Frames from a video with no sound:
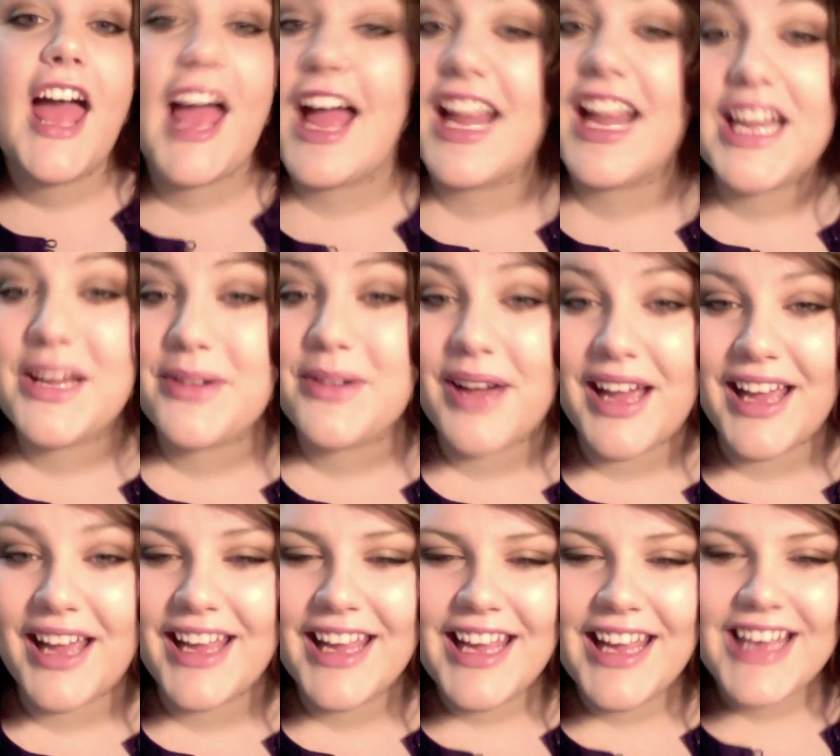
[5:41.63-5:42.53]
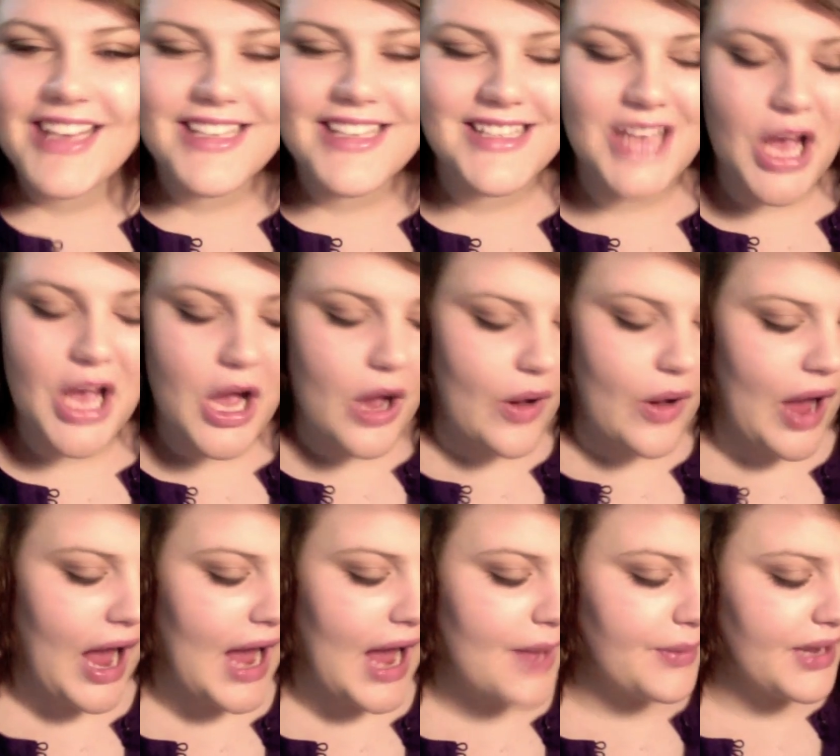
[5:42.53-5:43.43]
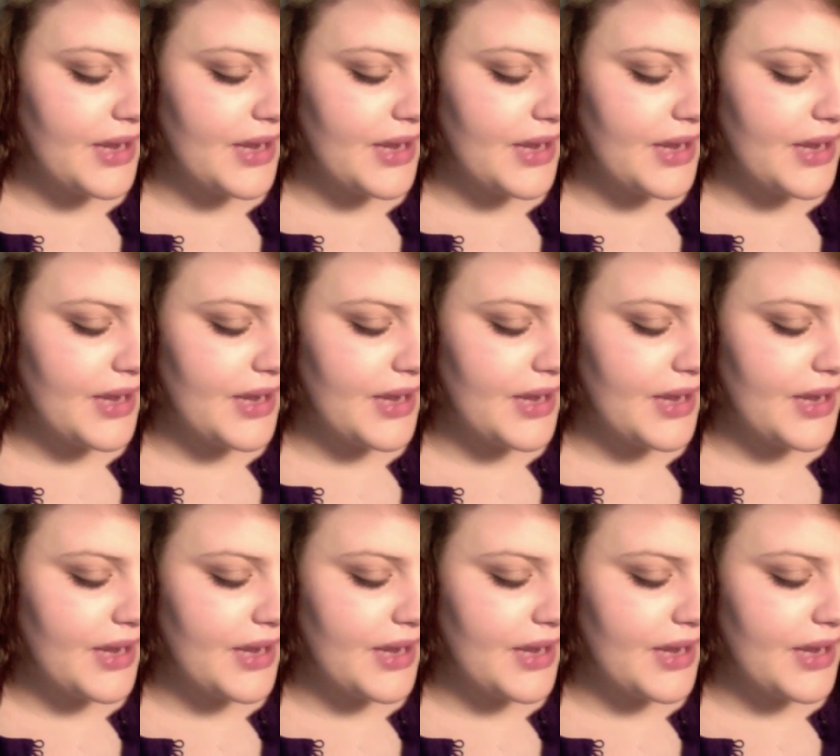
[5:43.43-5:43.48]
Anyway, so I